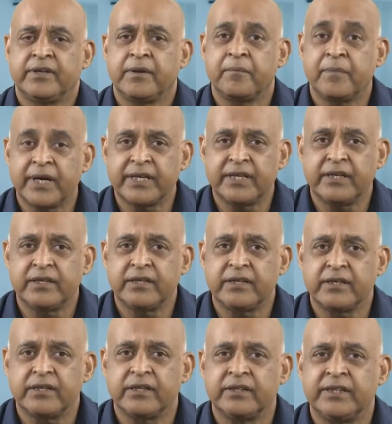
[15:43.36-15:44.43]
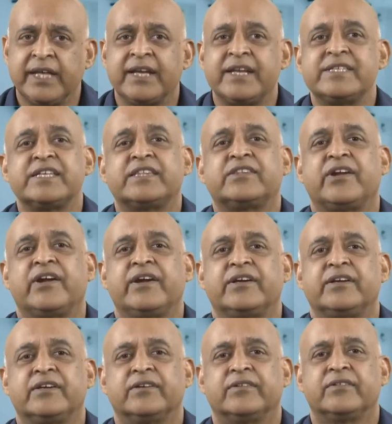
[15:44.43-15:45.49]
but there is a
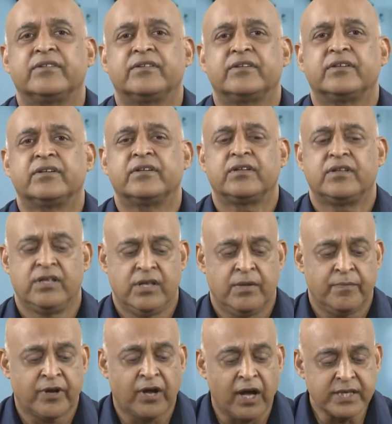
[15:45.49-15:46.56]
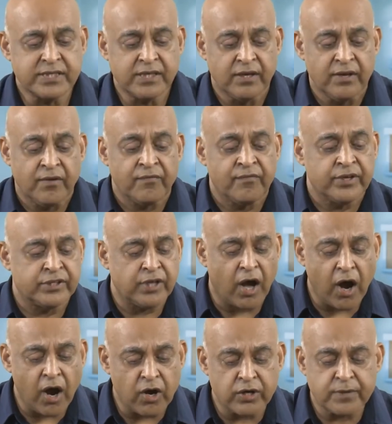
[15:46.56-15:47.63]
threat, because
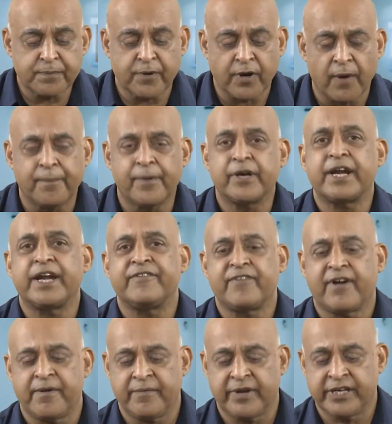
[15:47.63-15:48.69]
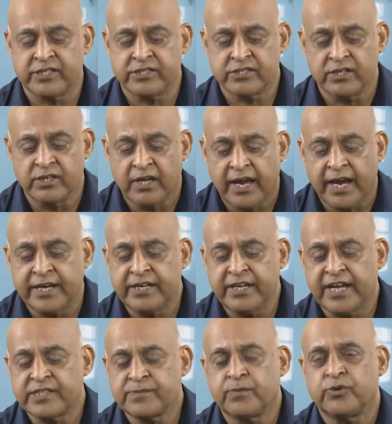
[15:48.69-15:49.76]
without proper environment and the
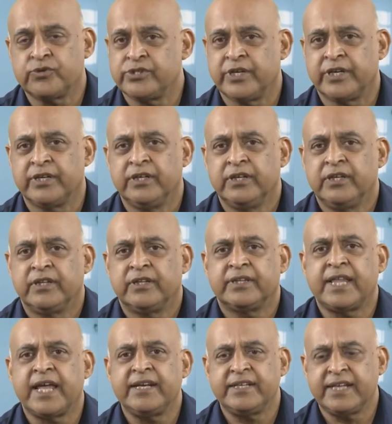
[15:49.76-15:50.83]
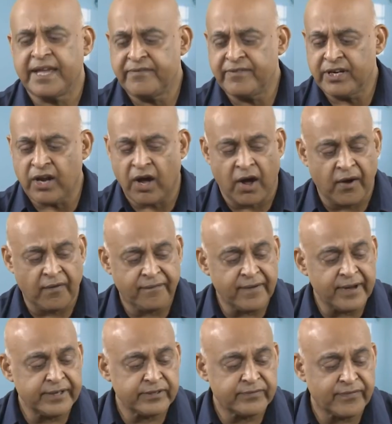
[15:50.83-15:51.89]
exposure, then they will
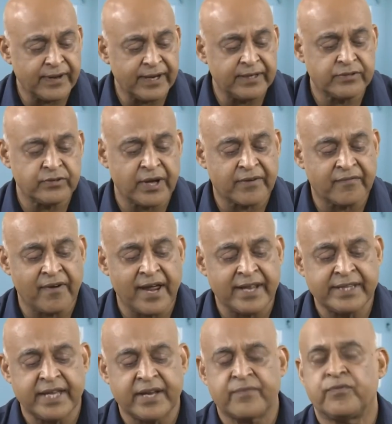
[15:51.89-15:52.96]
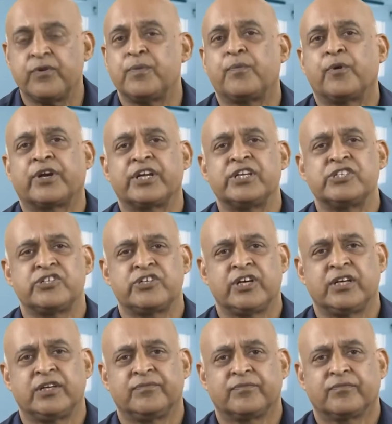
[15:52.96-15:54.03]
often fail to acquire their full potential.